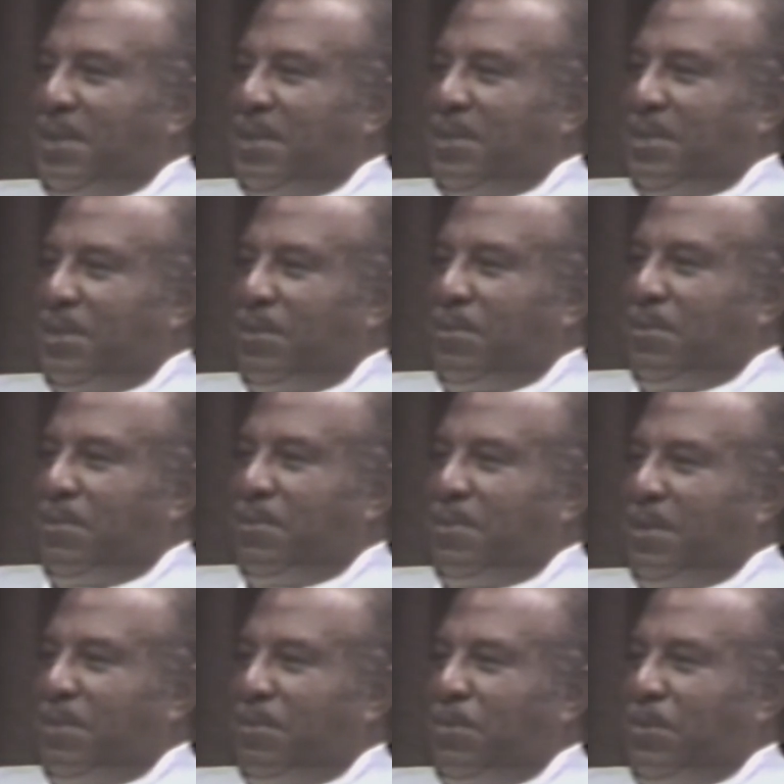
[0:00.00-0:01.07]
so
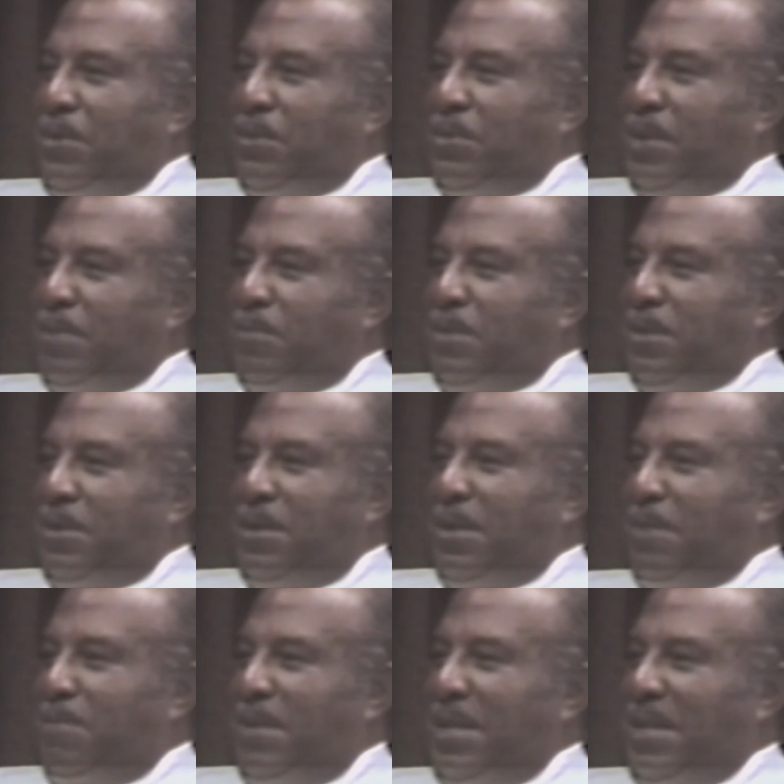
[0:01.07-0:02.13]
I don't want to use up to
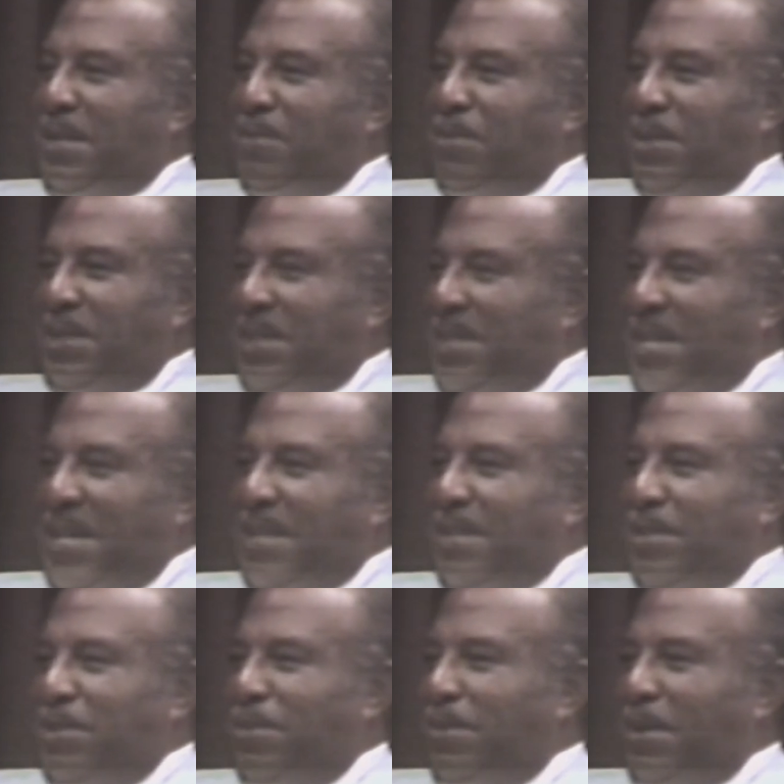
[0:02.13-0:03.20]
30 minutes, which is not
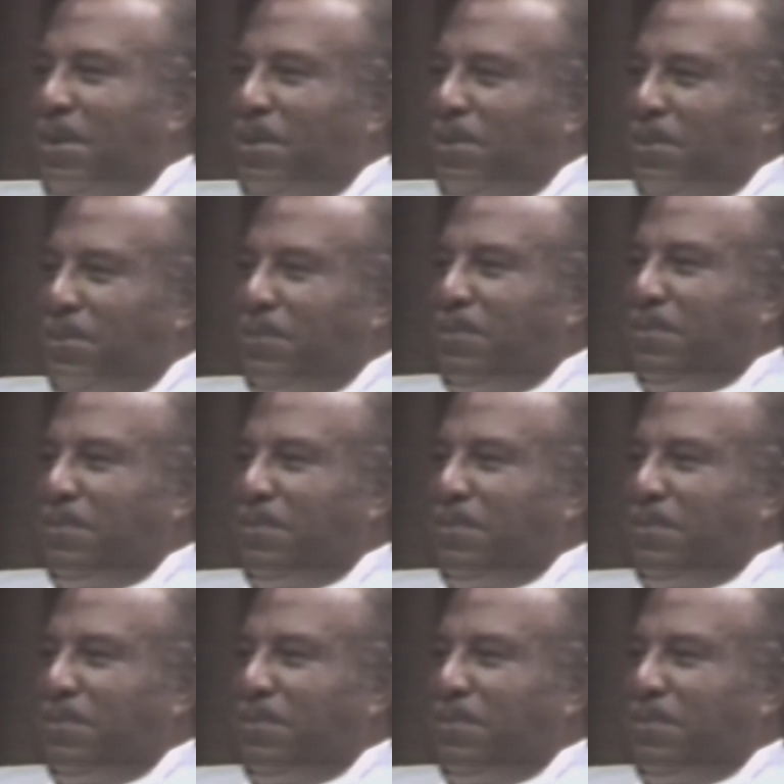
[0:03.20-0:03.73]
too long,